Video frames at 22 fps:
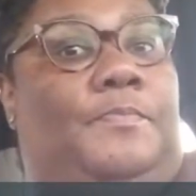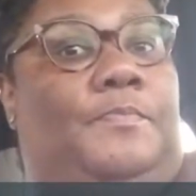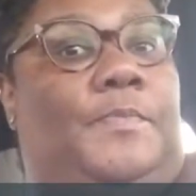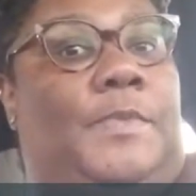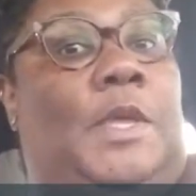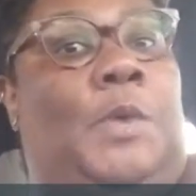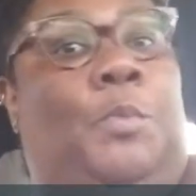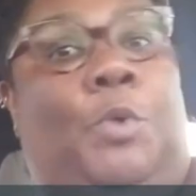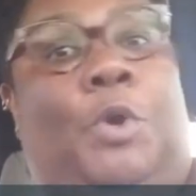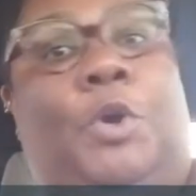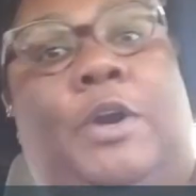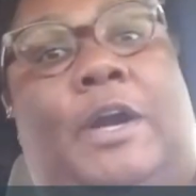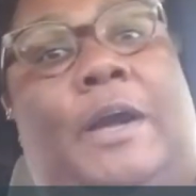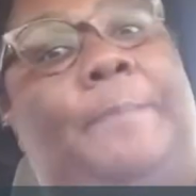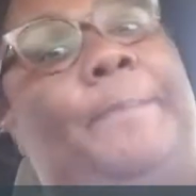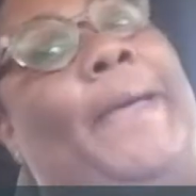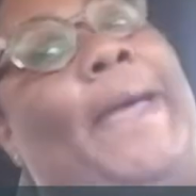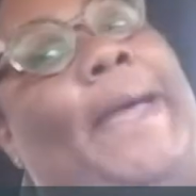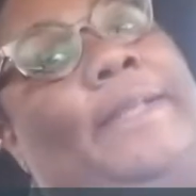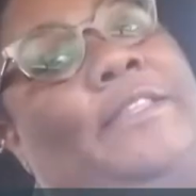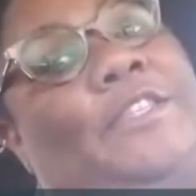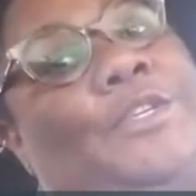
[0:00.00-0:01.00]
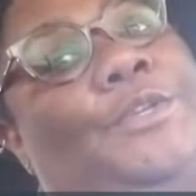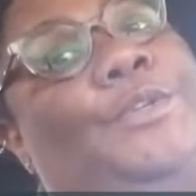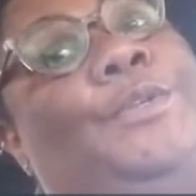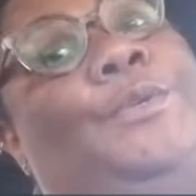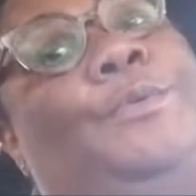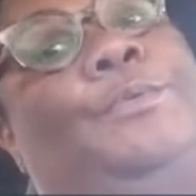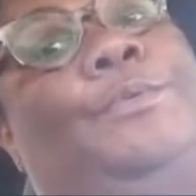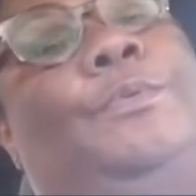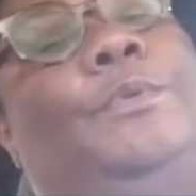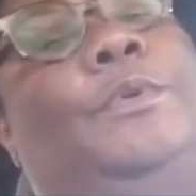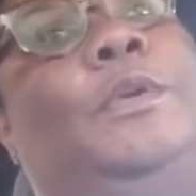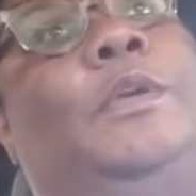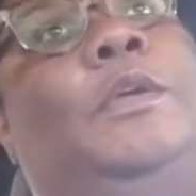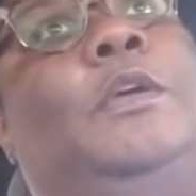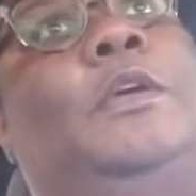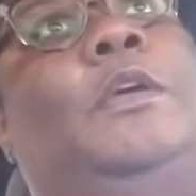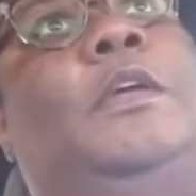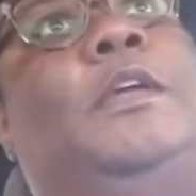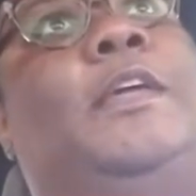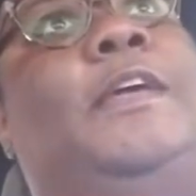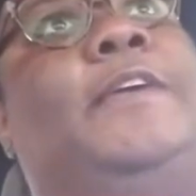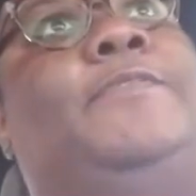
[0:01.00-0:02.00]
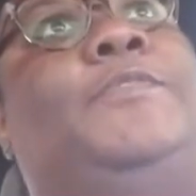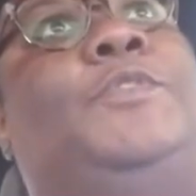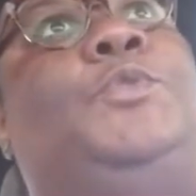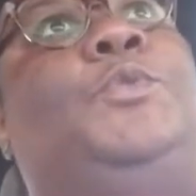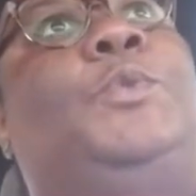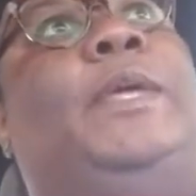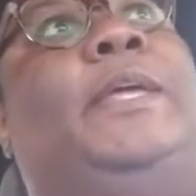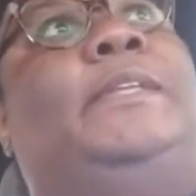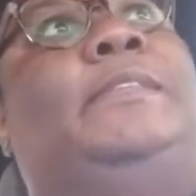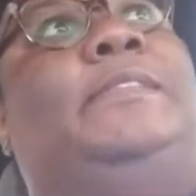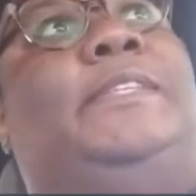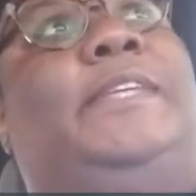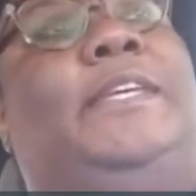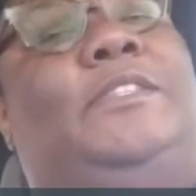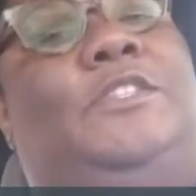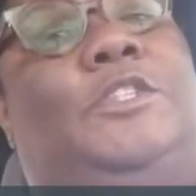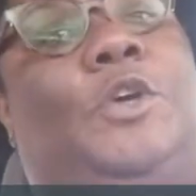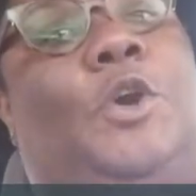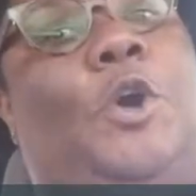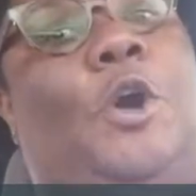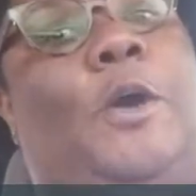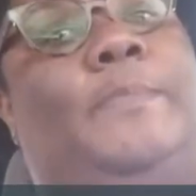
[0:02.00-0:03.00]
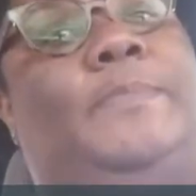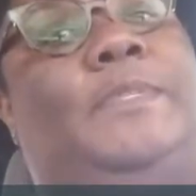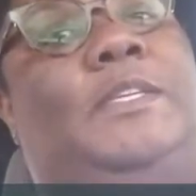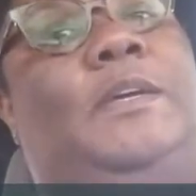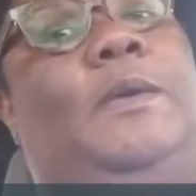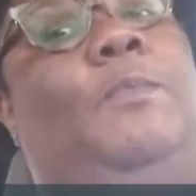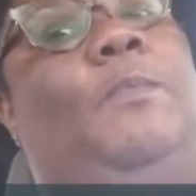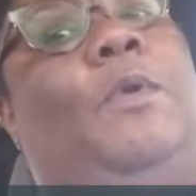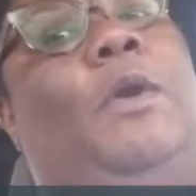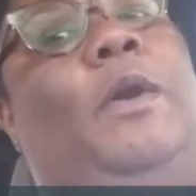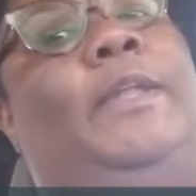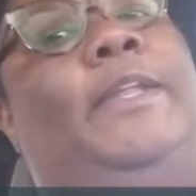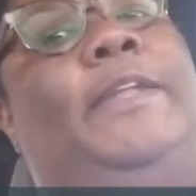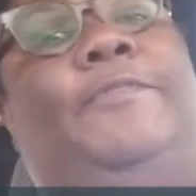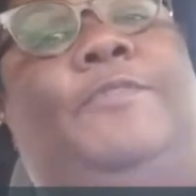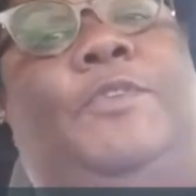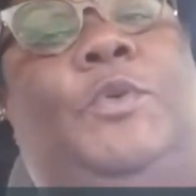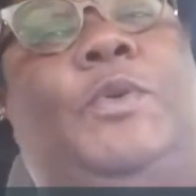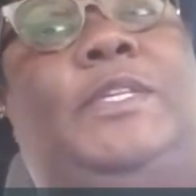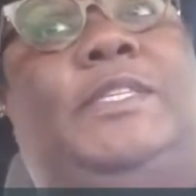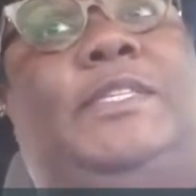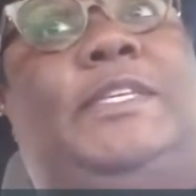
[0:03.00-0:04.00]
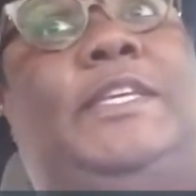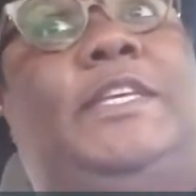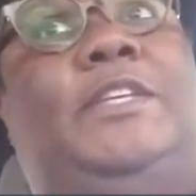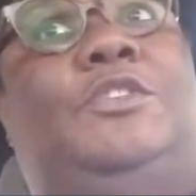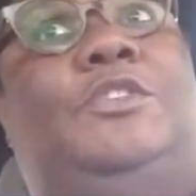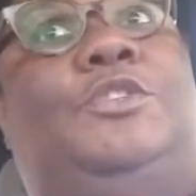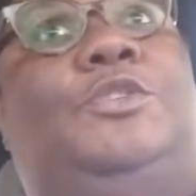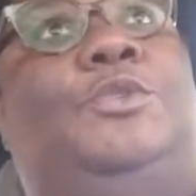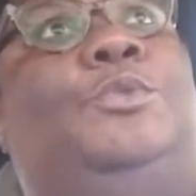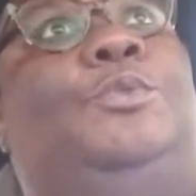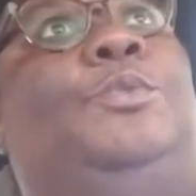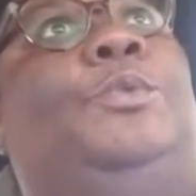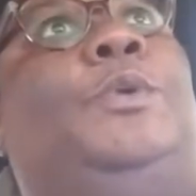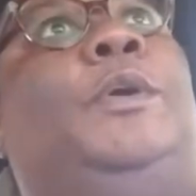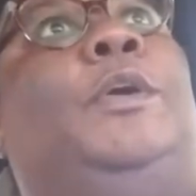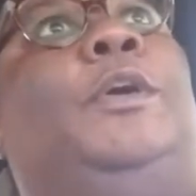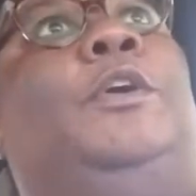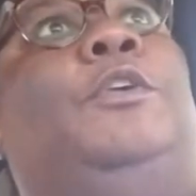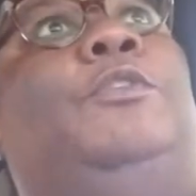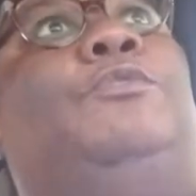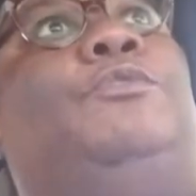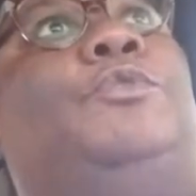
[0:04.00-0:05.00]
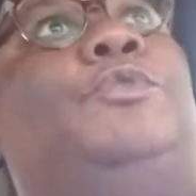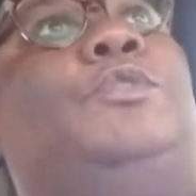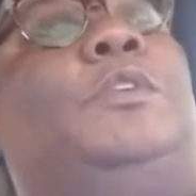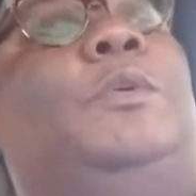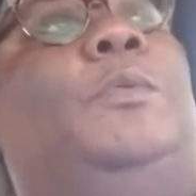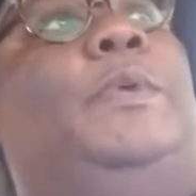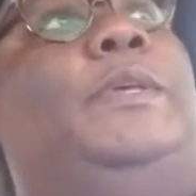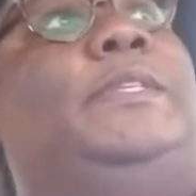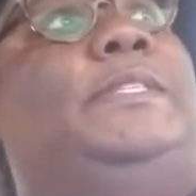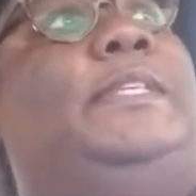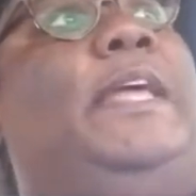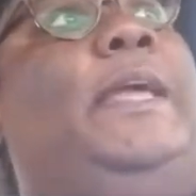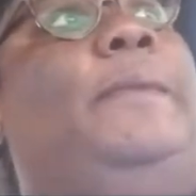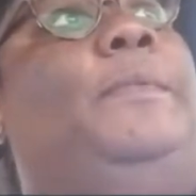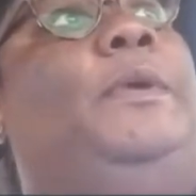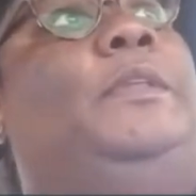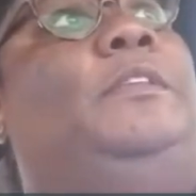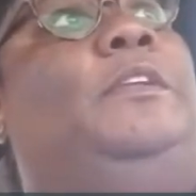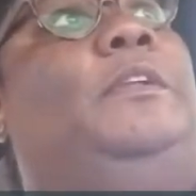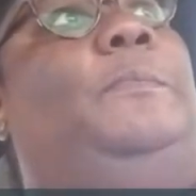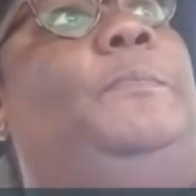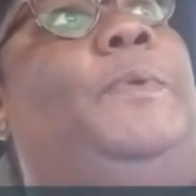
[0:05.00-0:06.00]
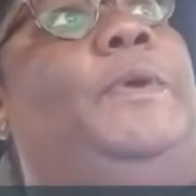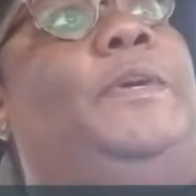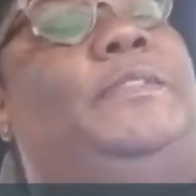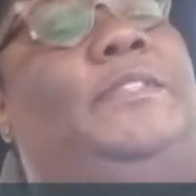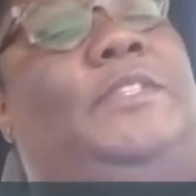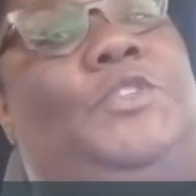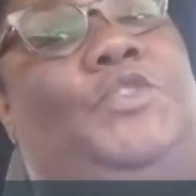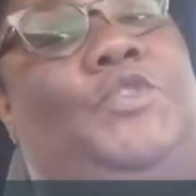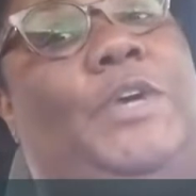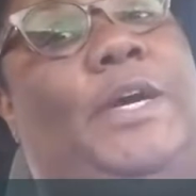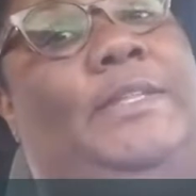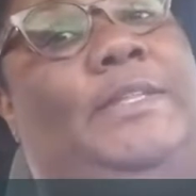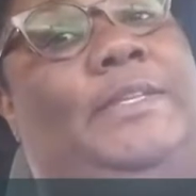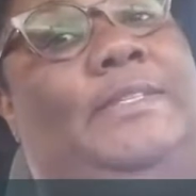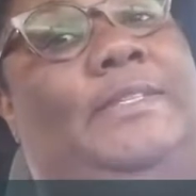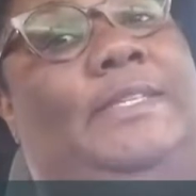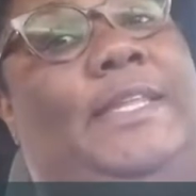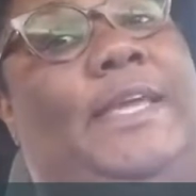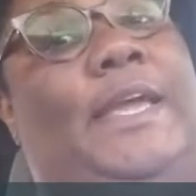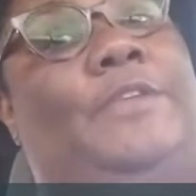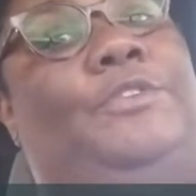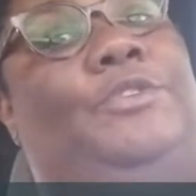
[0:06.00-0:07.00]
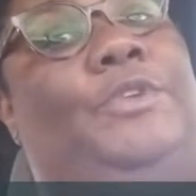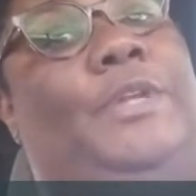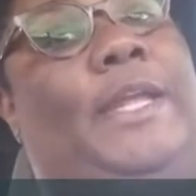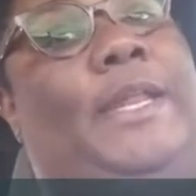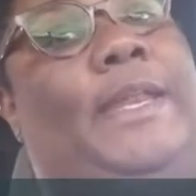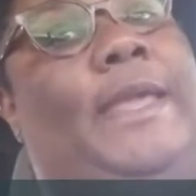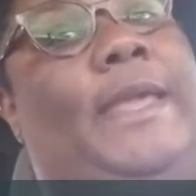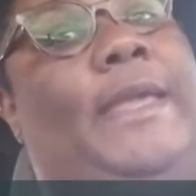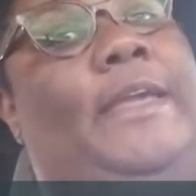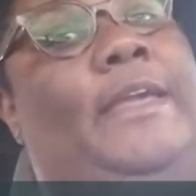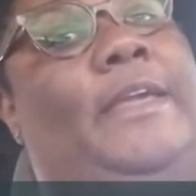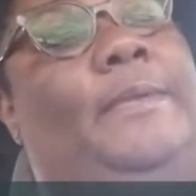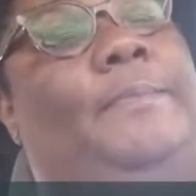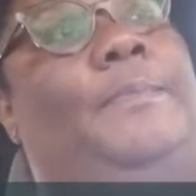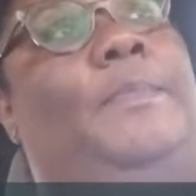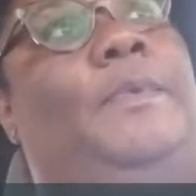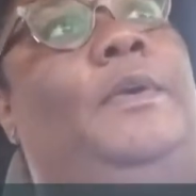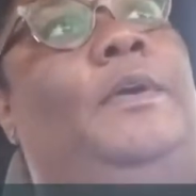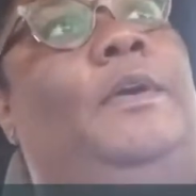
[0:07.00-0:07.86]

It will come back to you if you intend to harm someone, if you intend to throw someone's name under the bus and try to slander their name.